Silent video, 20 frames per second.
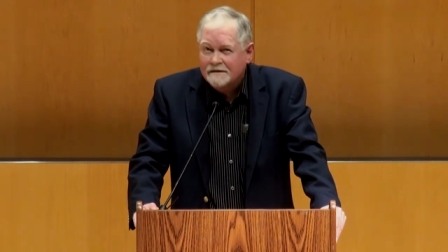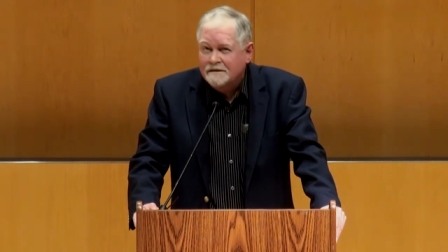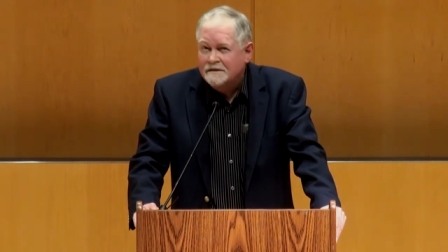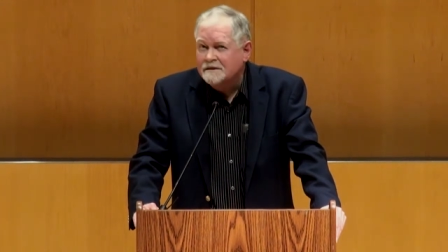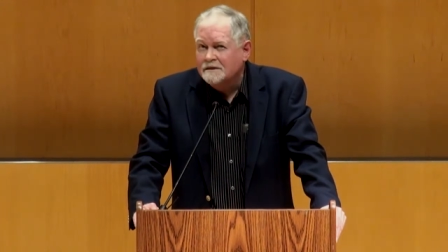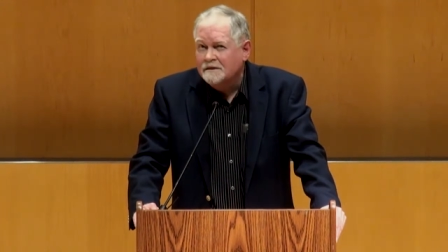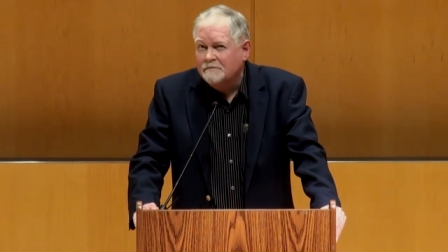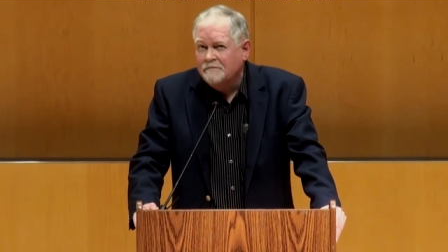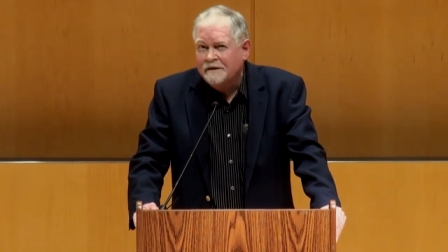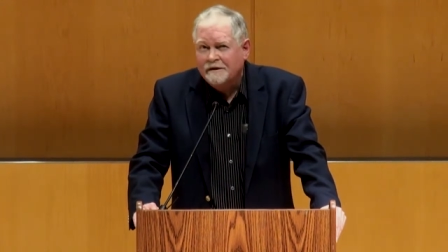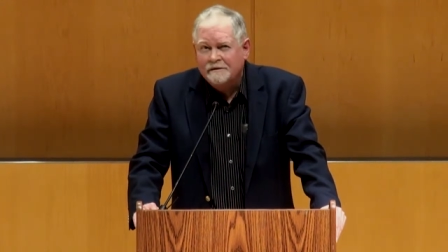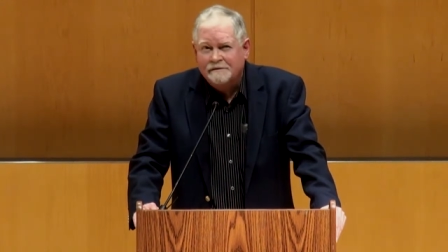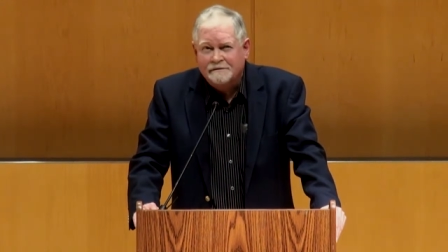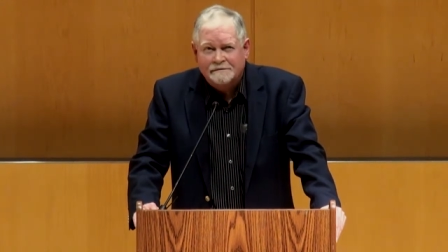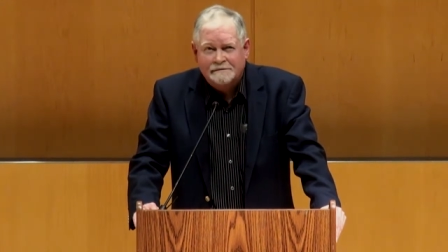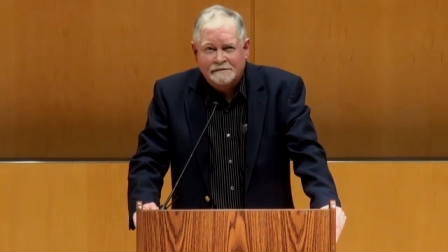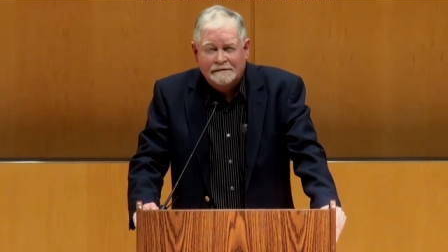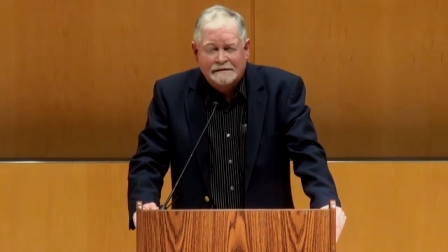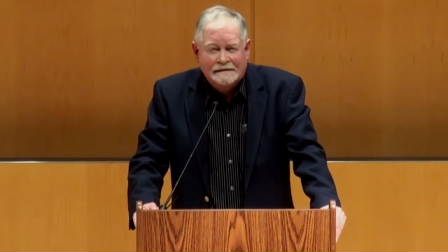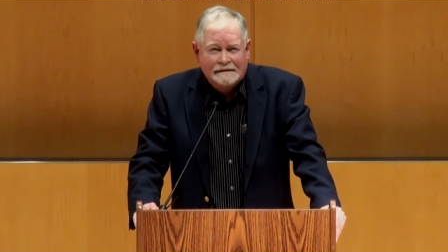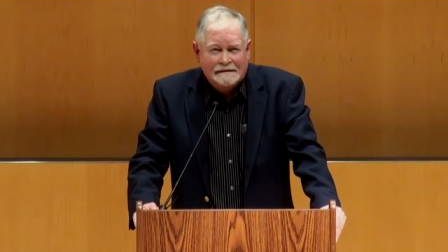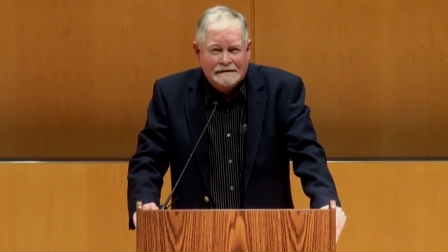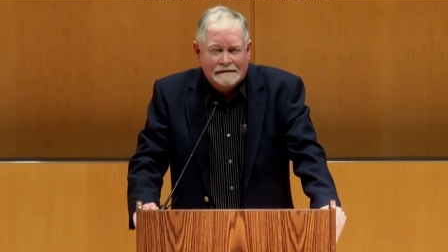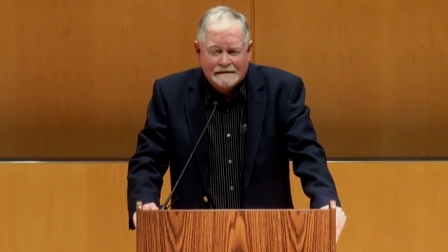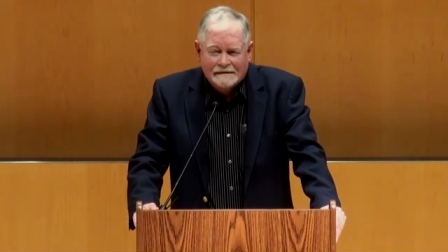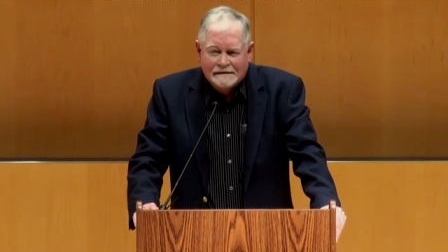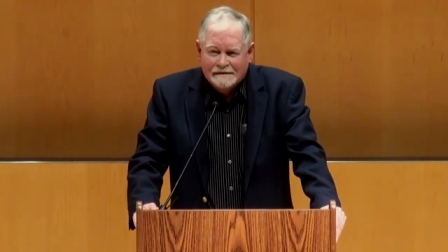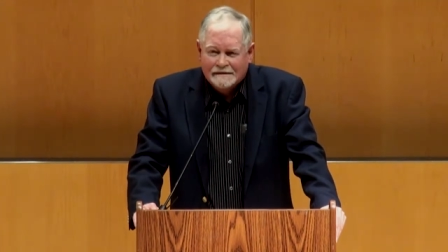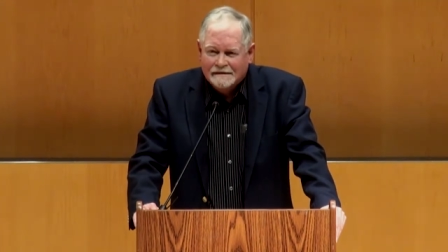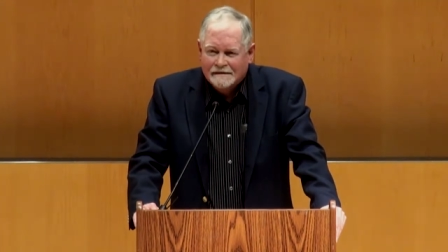disappeared
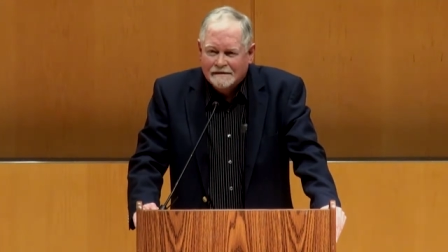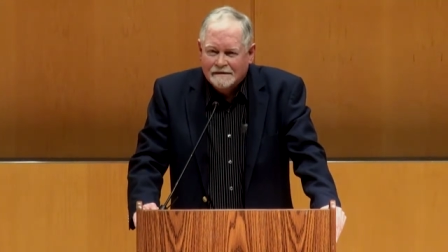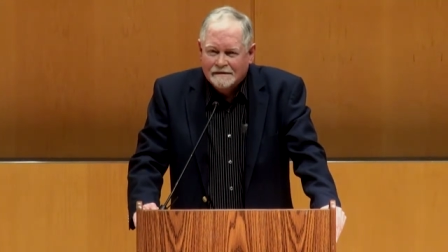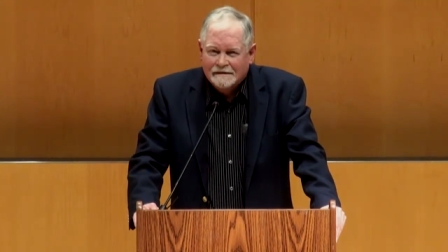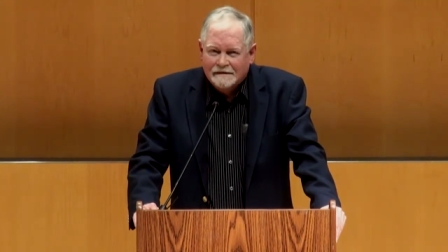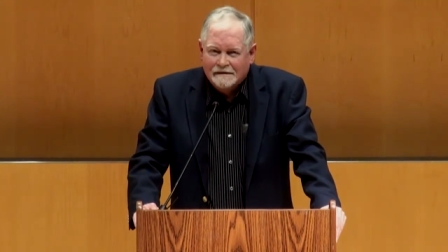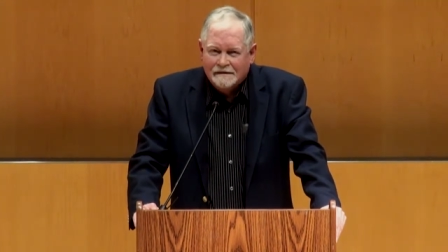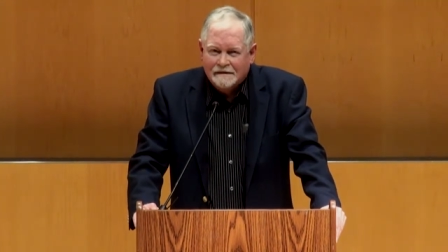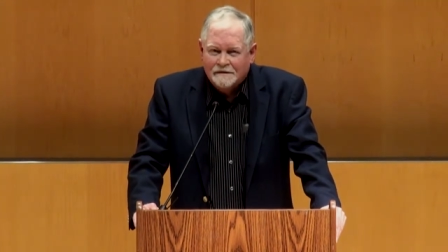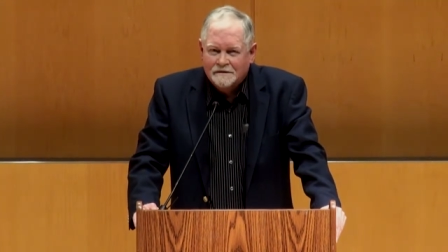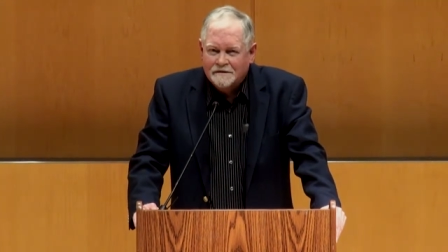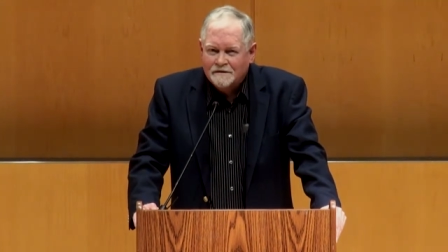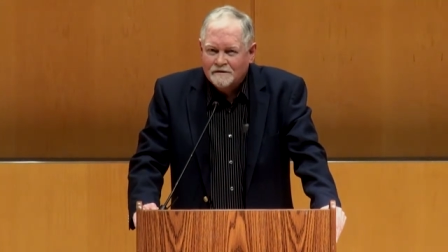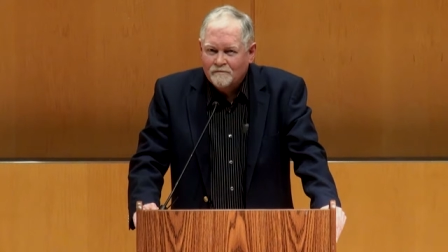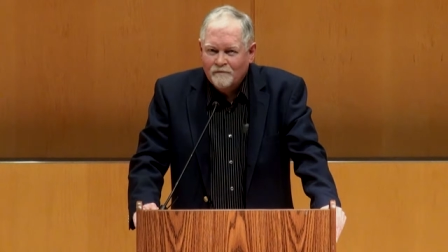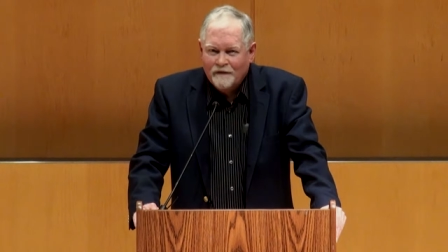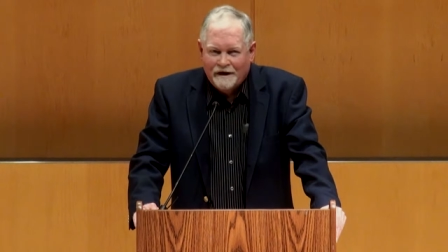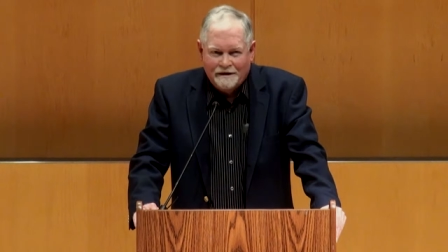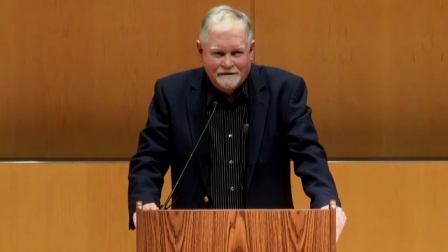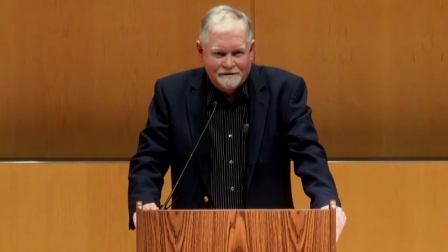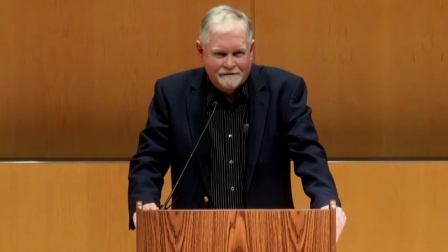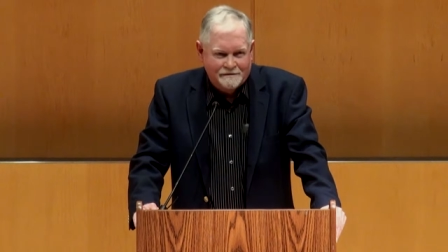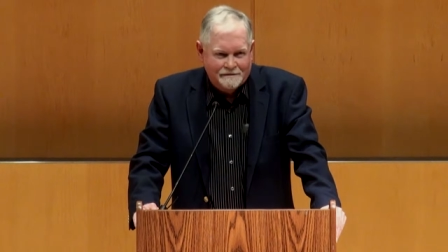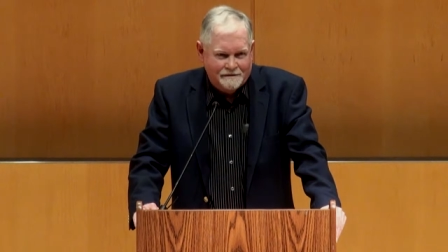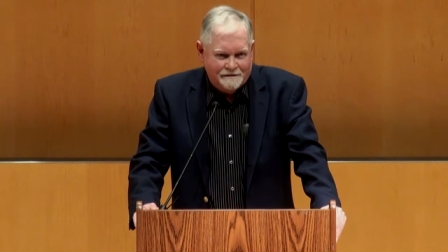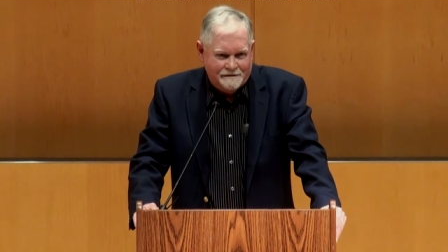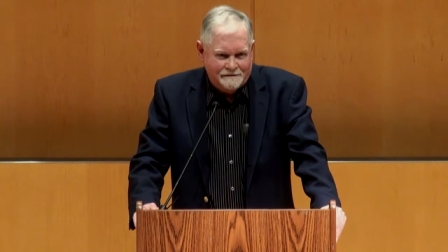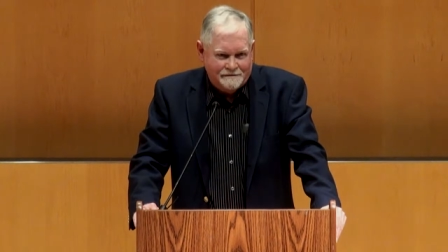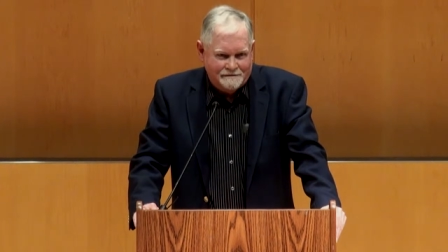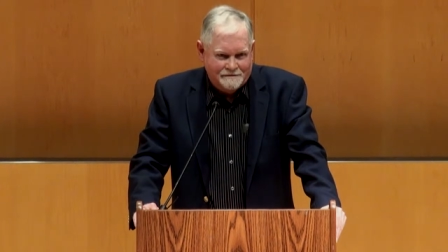on her wedding
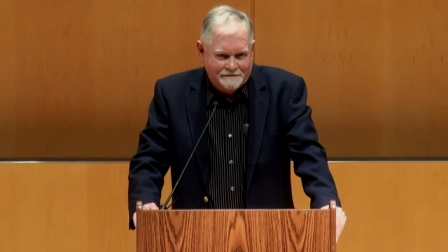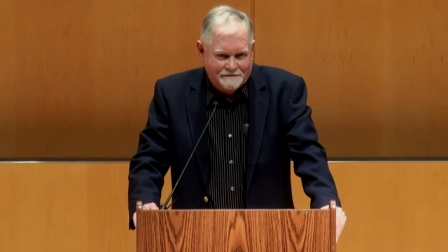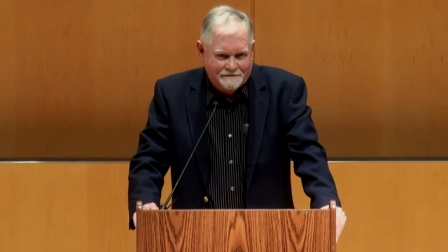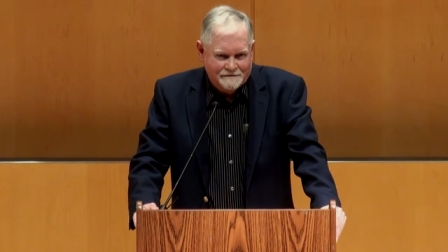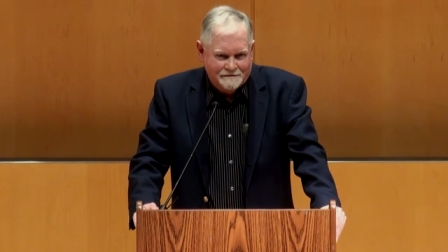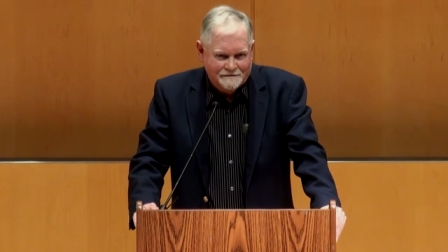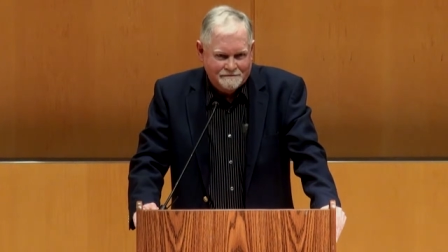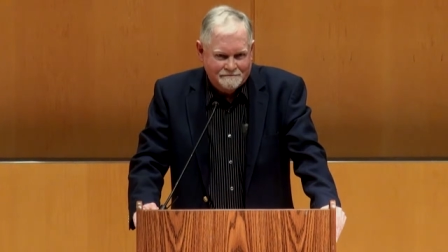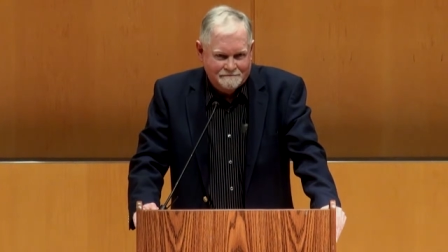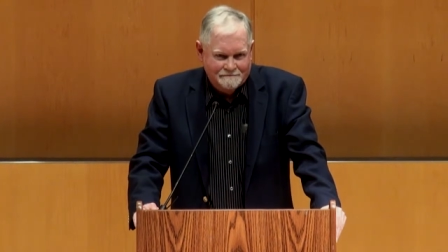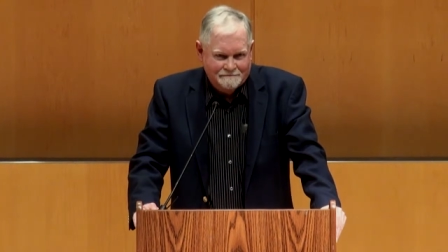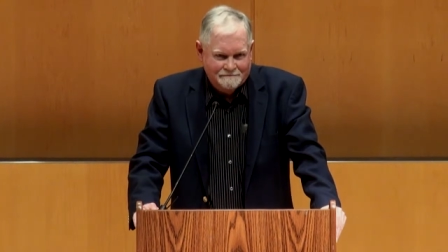night.